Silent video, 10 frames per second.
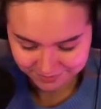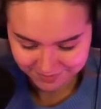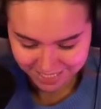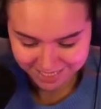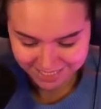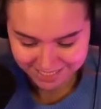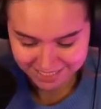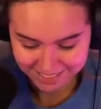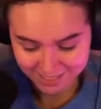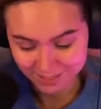Like, this
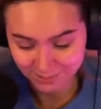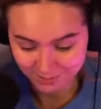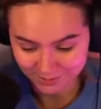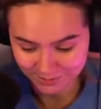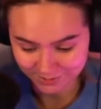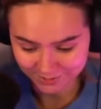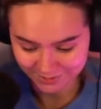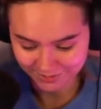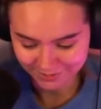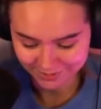is your
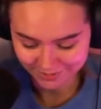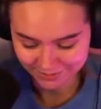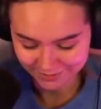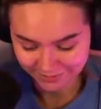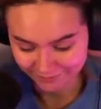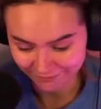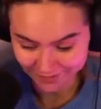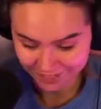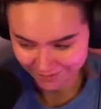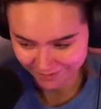
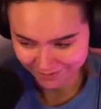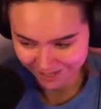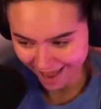restaurant.